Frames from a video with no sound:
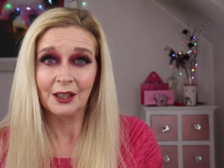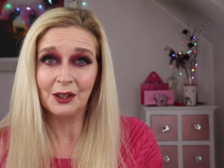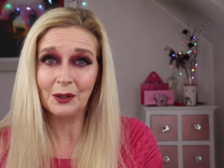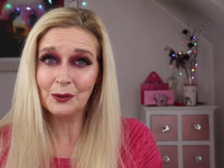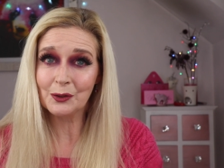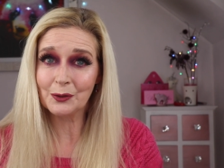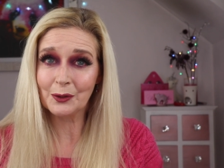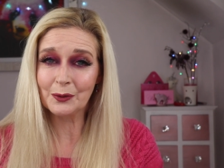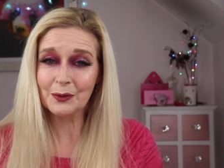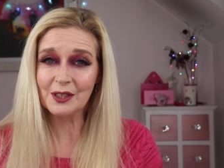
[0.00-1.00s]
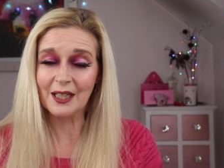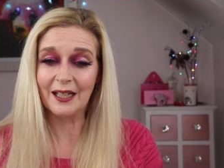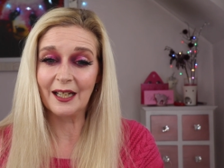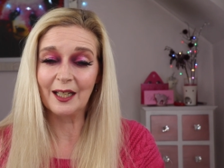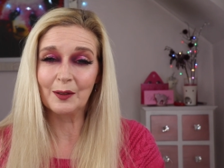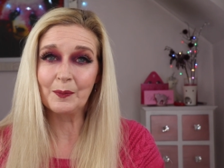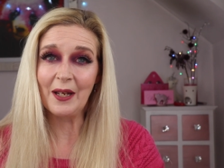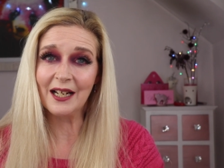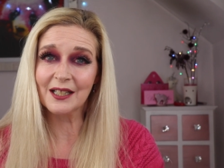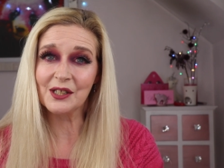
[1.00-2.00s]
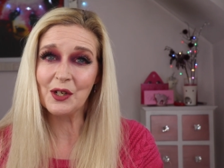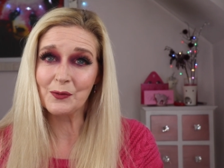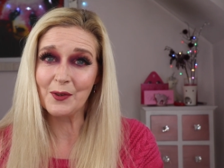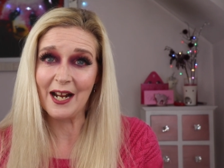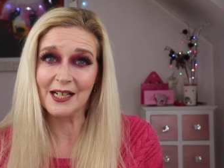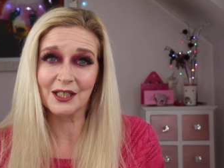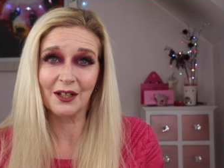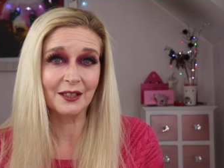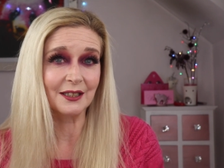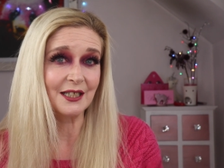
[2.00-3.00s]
neutral to pink to red kind of